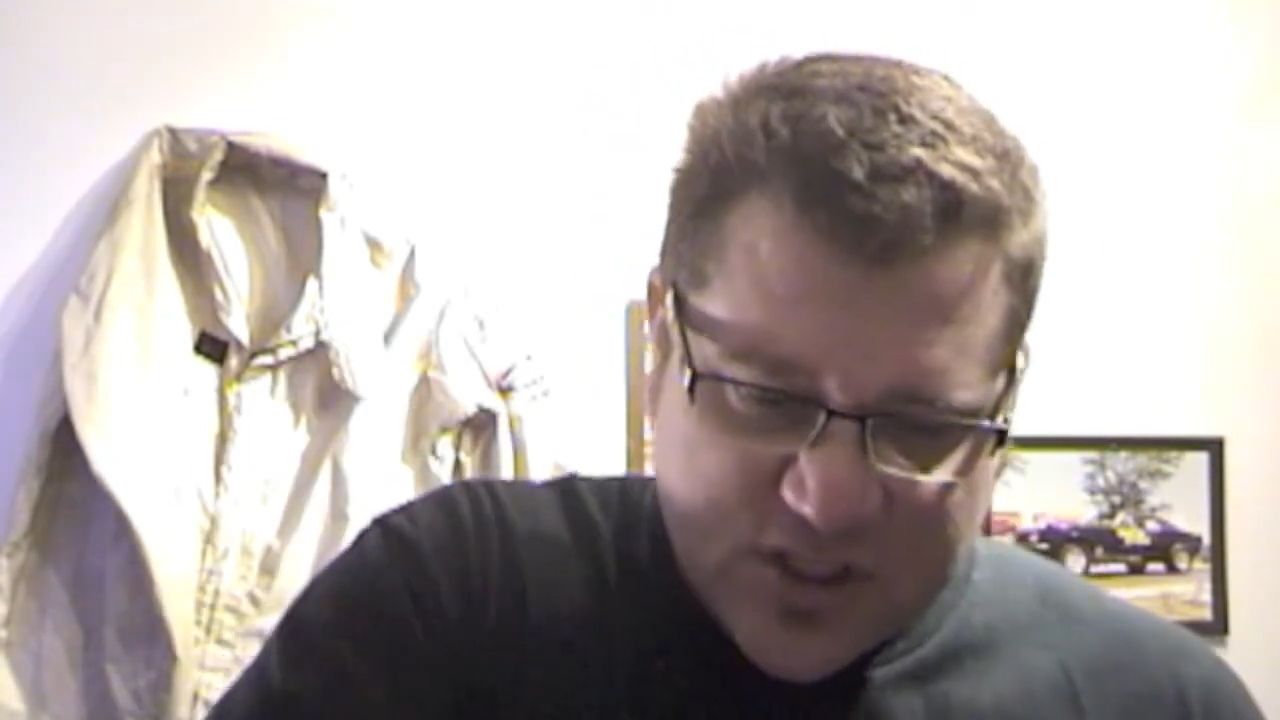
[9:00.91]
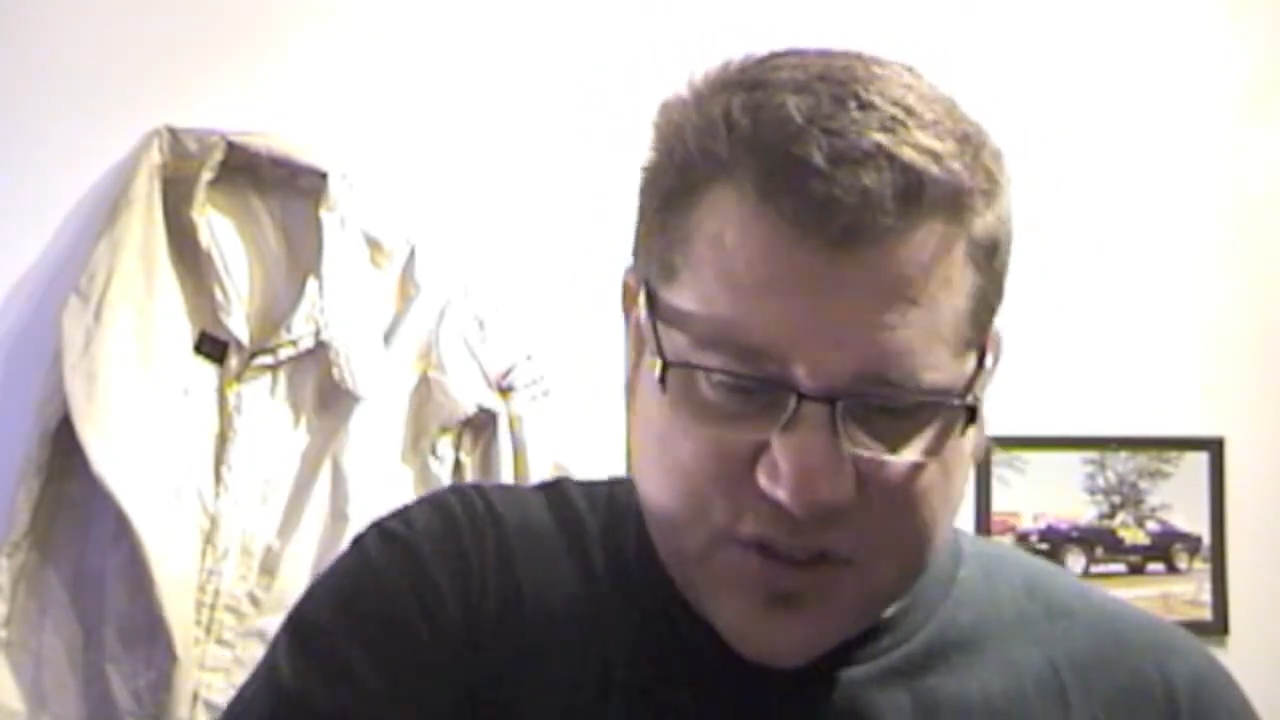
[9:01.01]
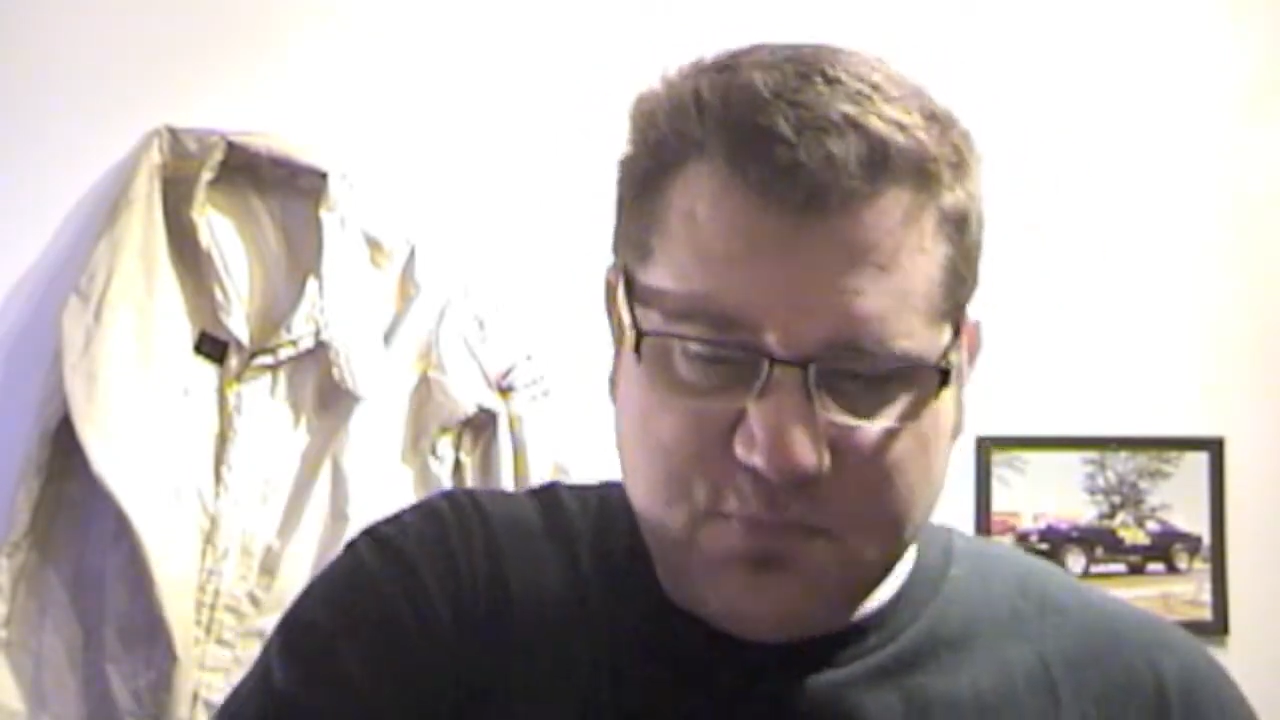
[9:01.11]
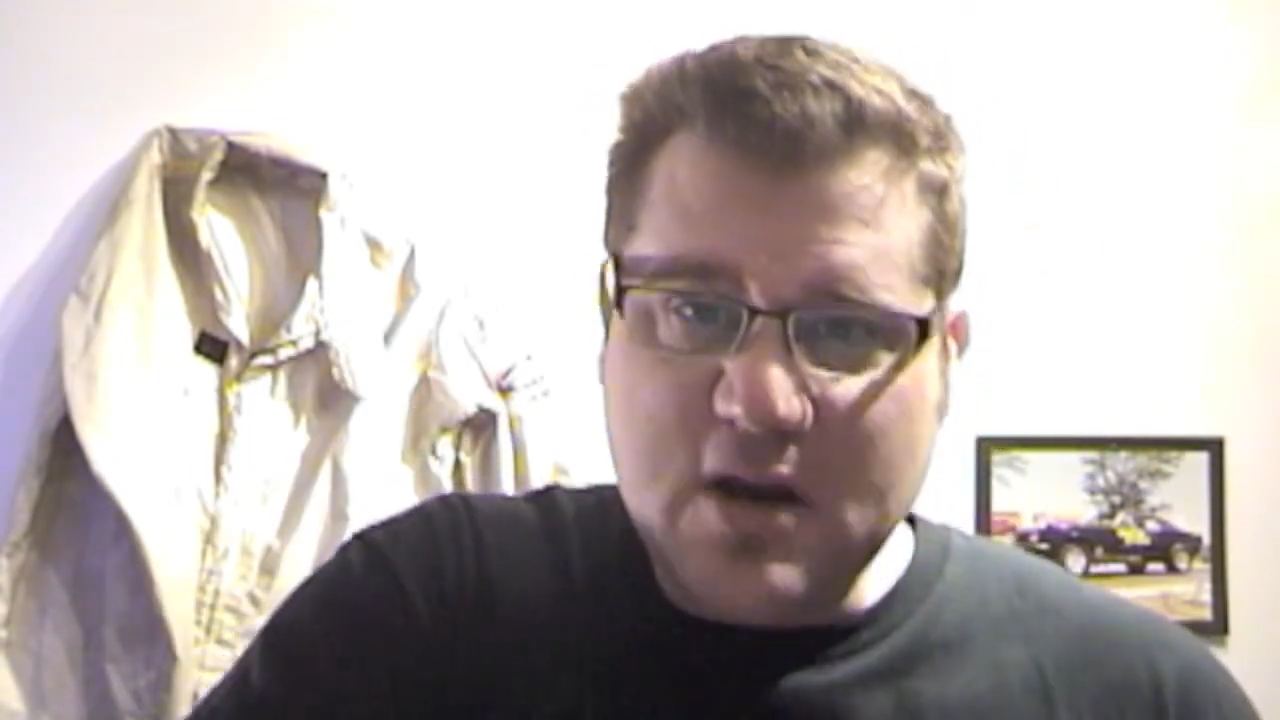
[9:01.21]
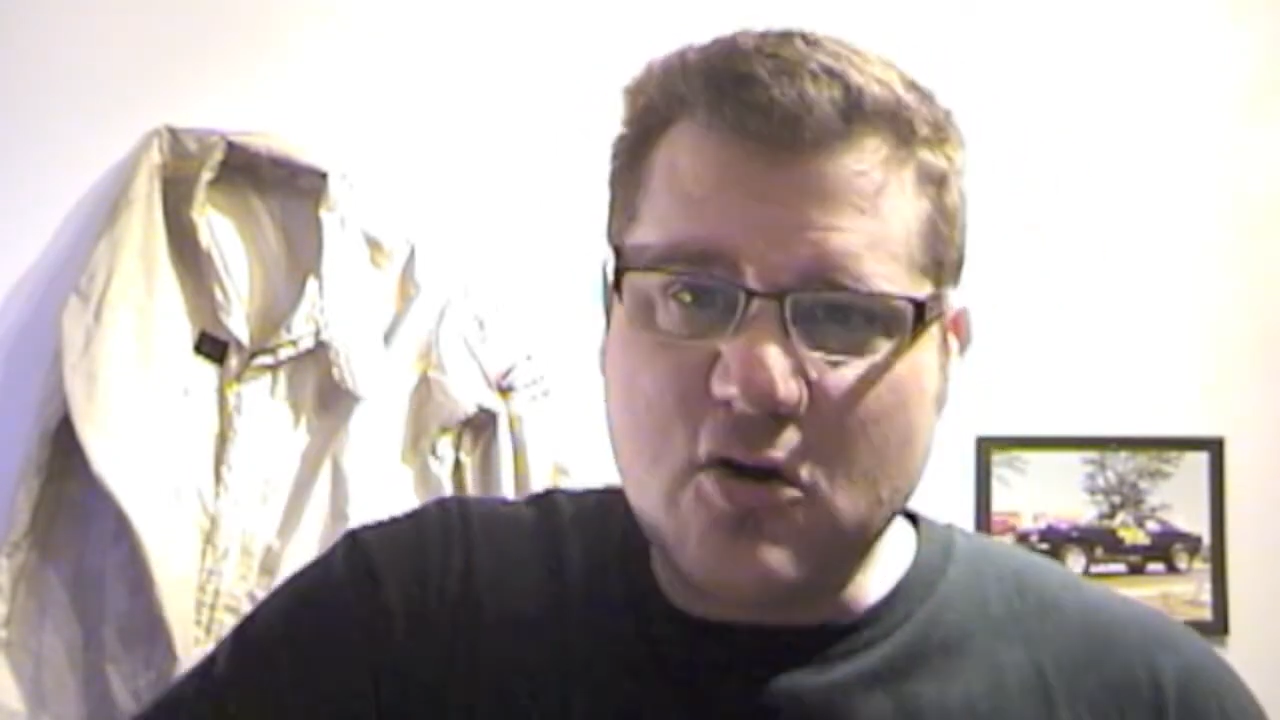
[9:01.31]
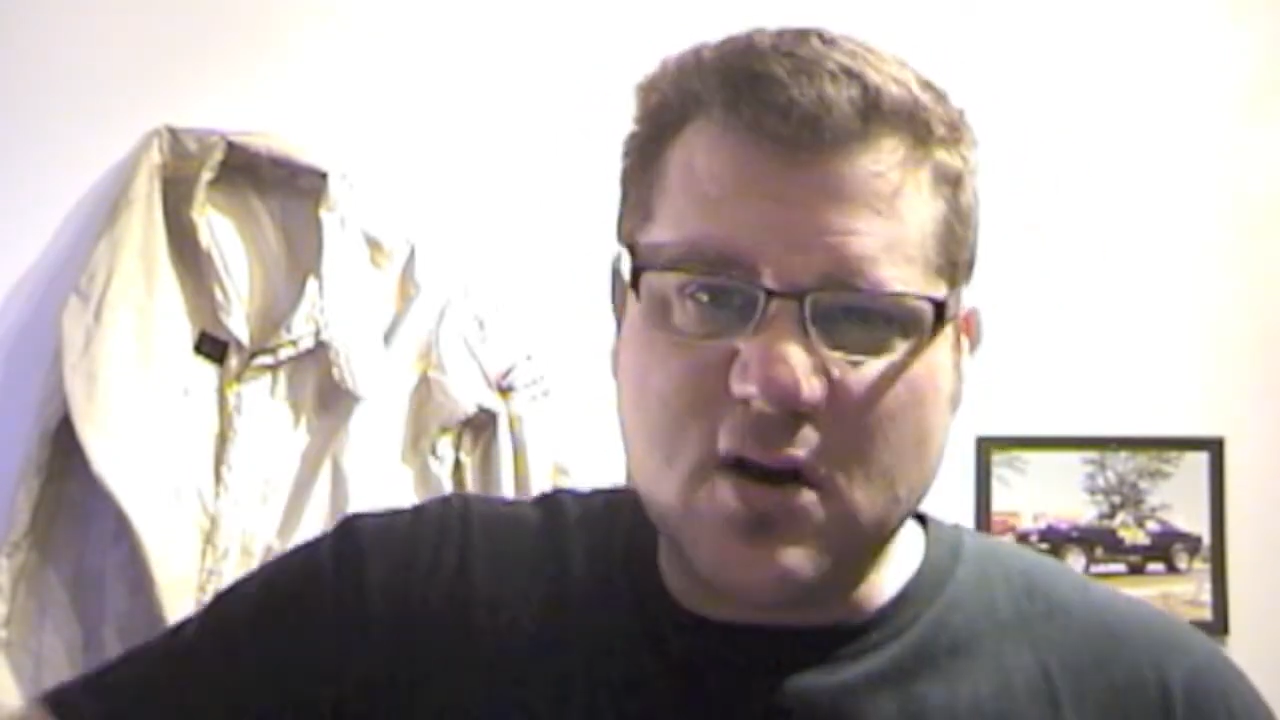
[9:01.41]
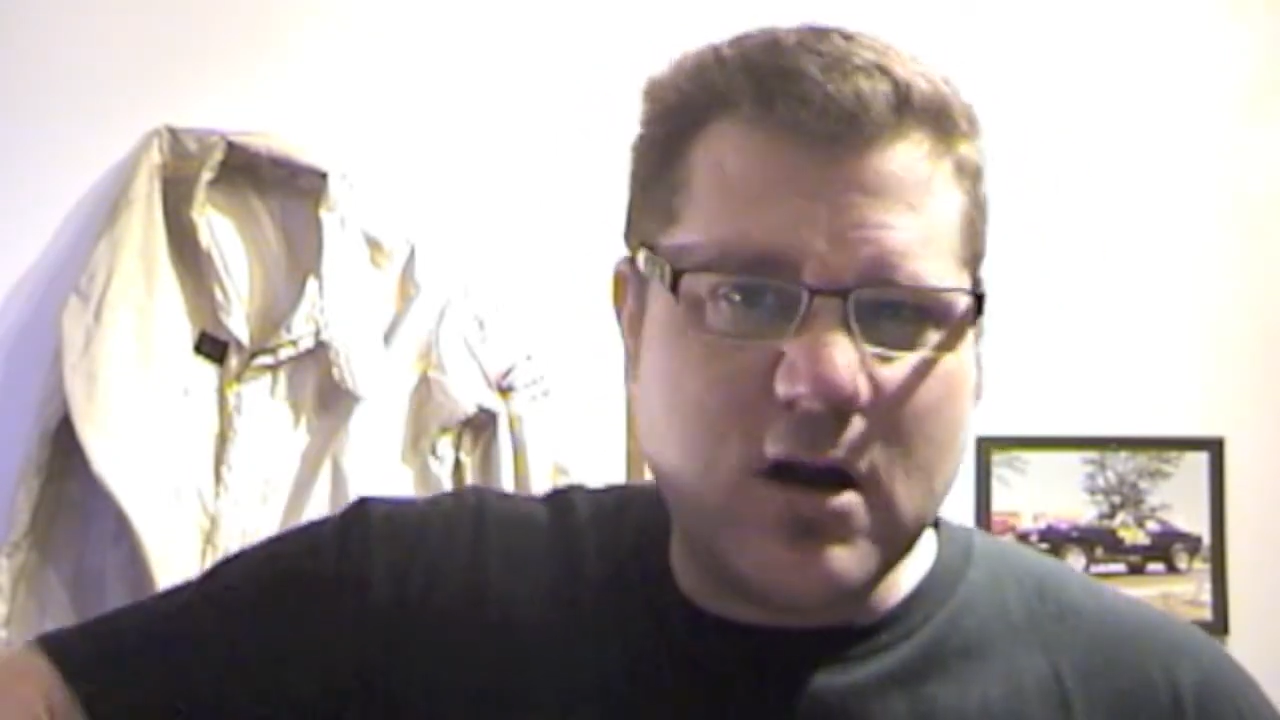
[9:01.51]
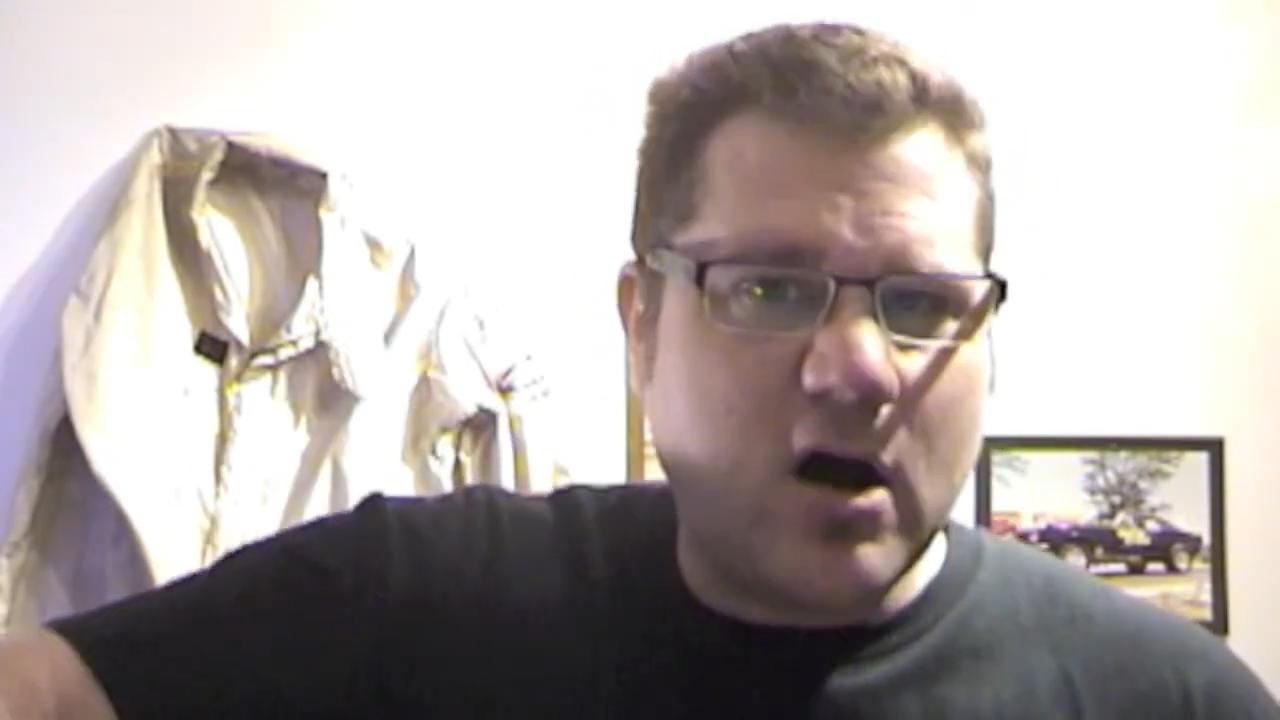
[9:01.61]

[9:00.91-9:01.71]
smear it